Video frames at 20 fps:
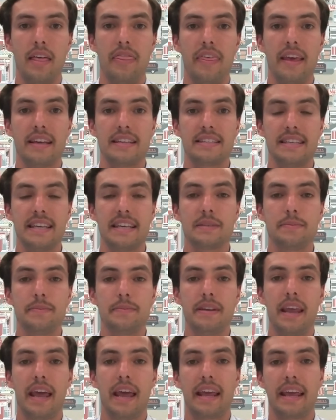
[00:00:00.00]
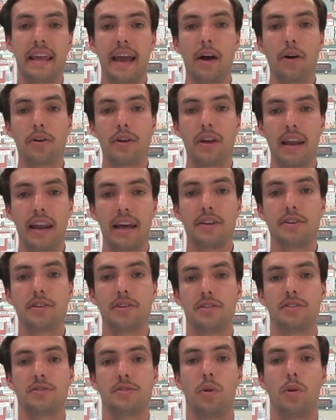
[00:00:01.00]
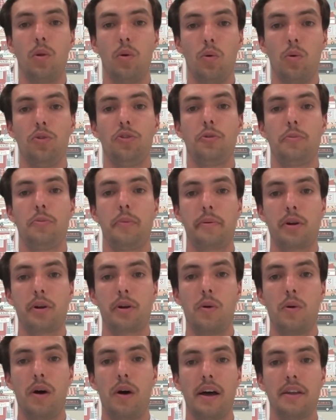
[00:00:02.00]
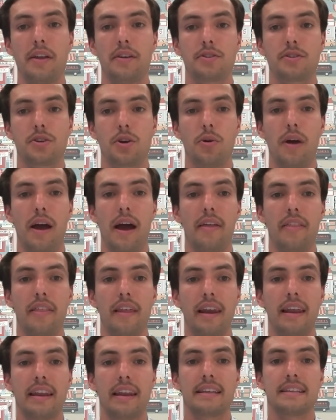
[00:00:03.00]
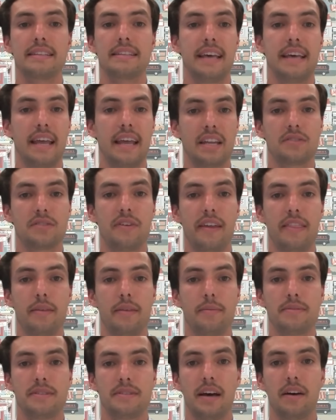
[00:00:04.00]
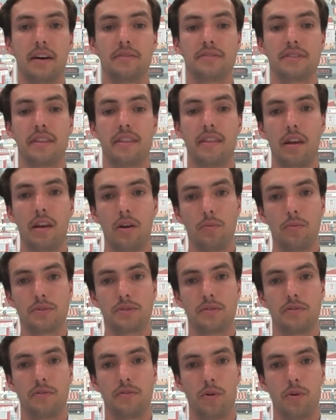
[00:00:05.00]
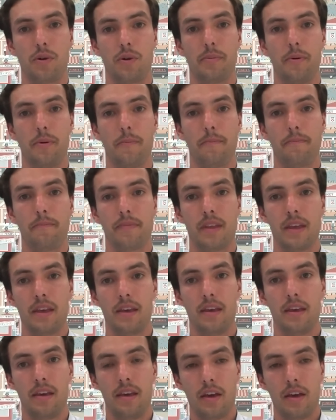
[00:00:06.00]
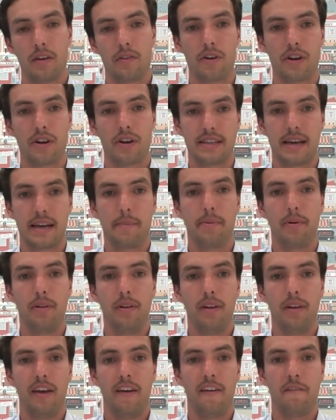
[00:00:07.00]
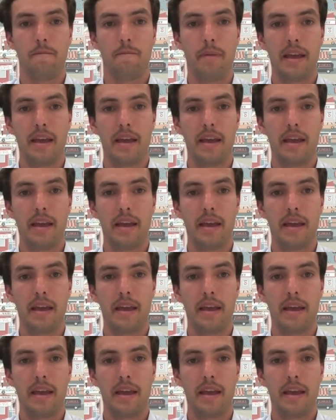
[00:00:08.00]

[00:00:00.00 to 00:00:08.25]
The assessment and calculations will also be required to show how the lender satisfied themselves that the loan was affordable. For example, if